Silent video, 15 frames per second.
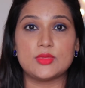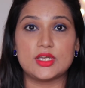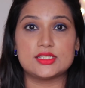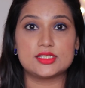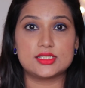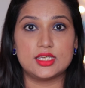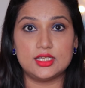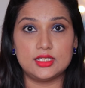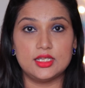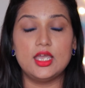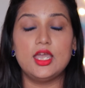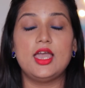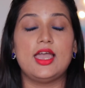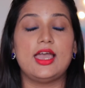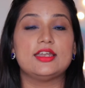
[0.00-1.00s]
my skin
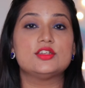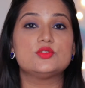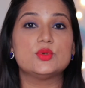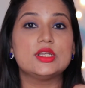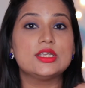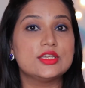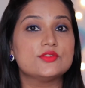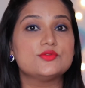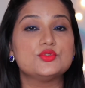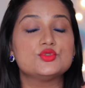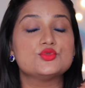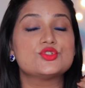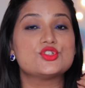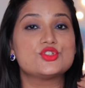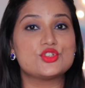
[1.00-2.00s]
and it will give
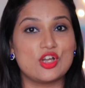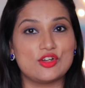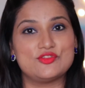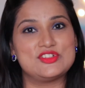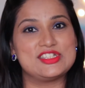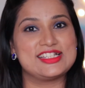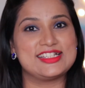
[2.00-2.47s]
you soft